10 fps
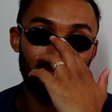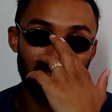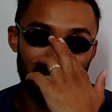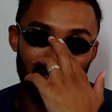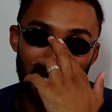And
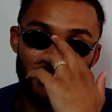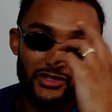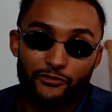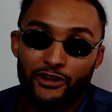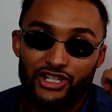that was a
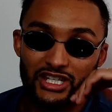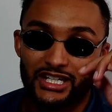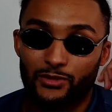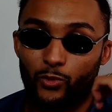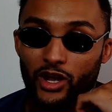fresh
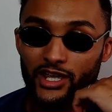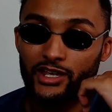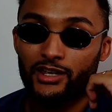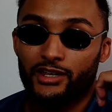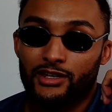Dillian White.
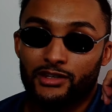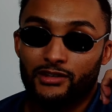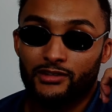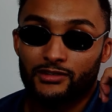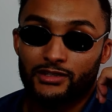
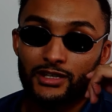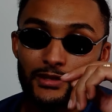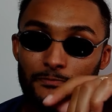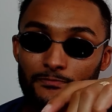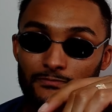Yeah?
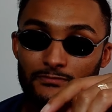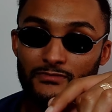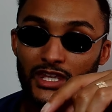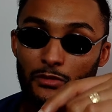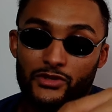
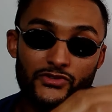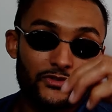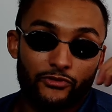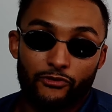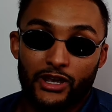He was
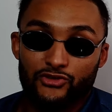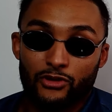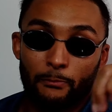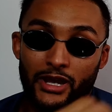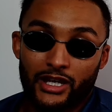fresh
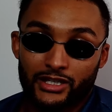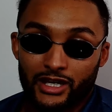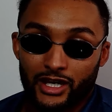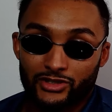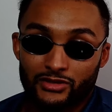from back a
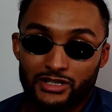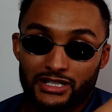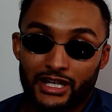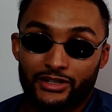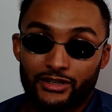yard, do you
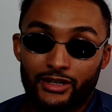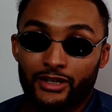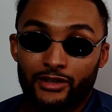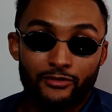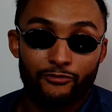understand?
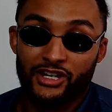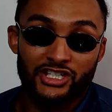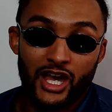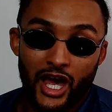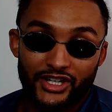Fresh
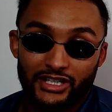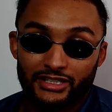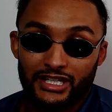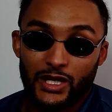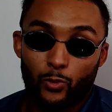yardie,
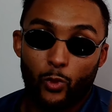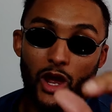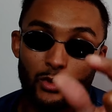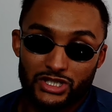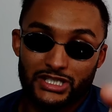Dillian White
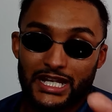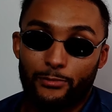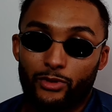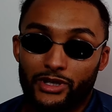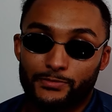was at that
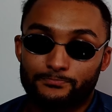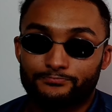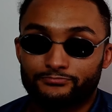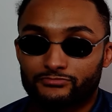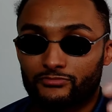point.
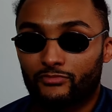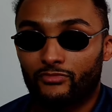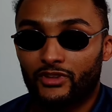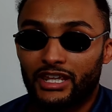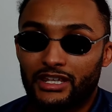
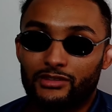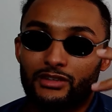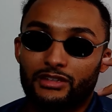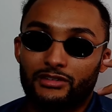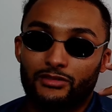He
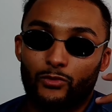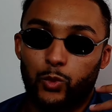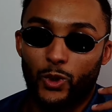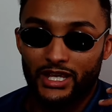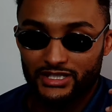
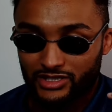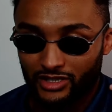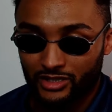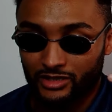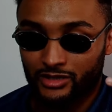
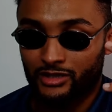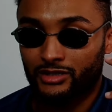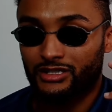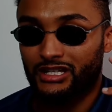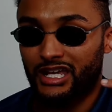Western
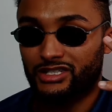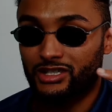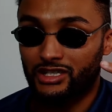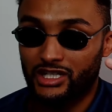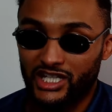slash
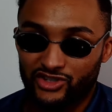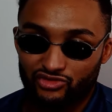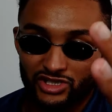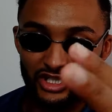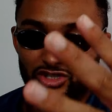
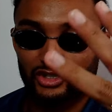Eastern...